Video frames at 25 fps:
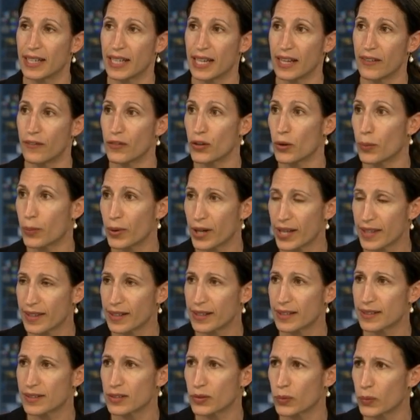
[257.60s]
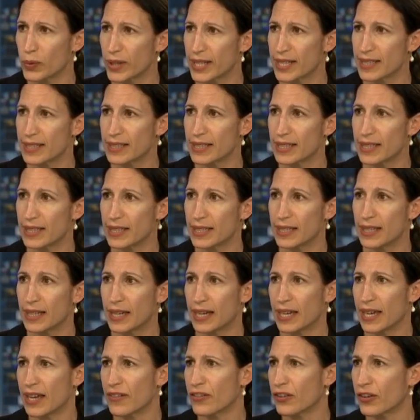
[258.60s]
if you're breathless or wheezy,
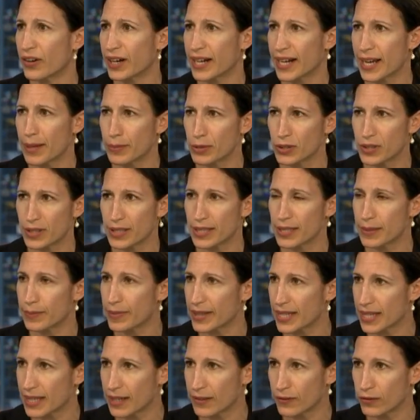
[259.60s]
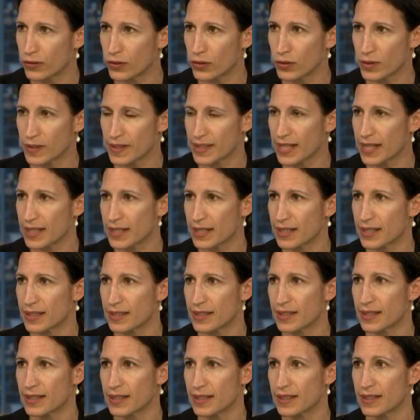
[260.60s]
if you're unable to speak in full
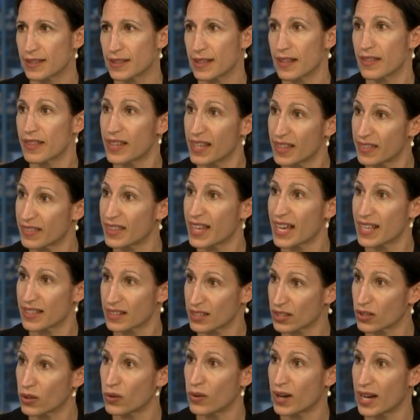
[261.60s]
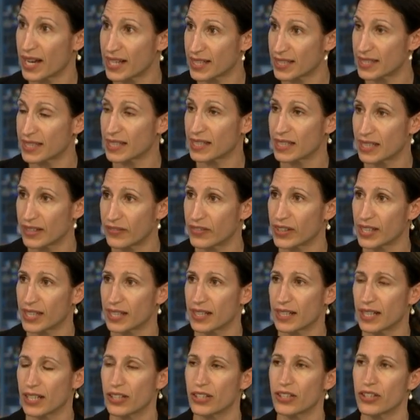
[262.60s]
sentences, then that's quite
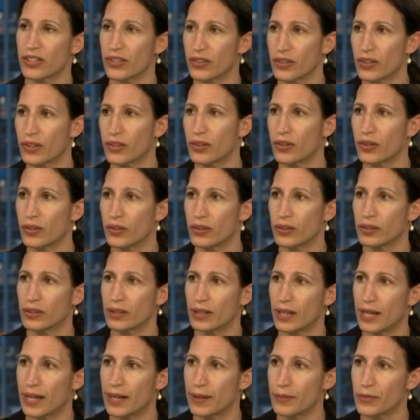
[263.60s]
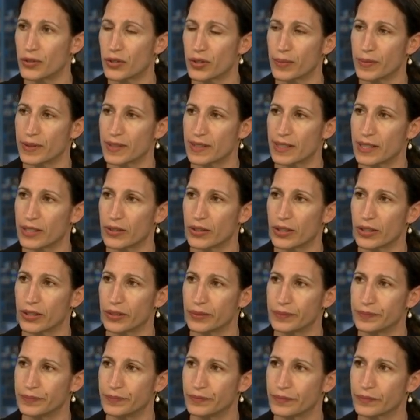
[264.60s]
significant and you should call um, triple zero.
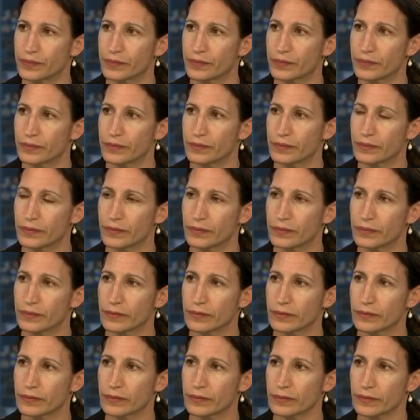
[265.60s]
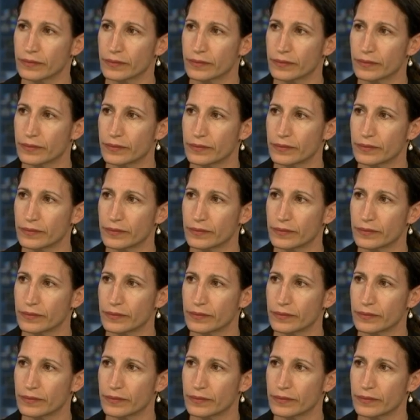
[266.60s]
What works in terms